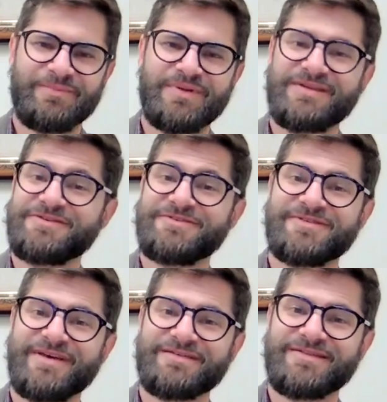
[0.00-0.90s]
But then you
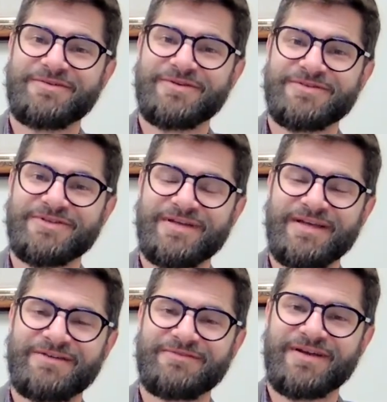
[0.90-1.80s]
just ask the question
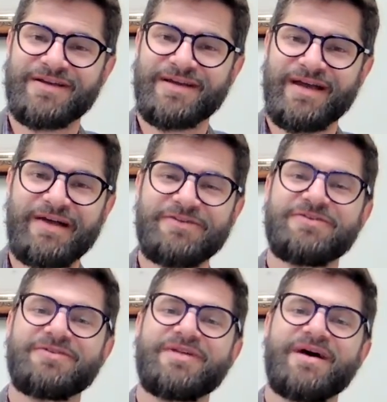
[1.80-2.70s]
again, right? How do you
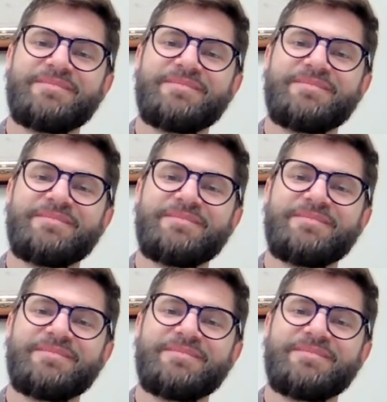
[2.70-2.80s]
know that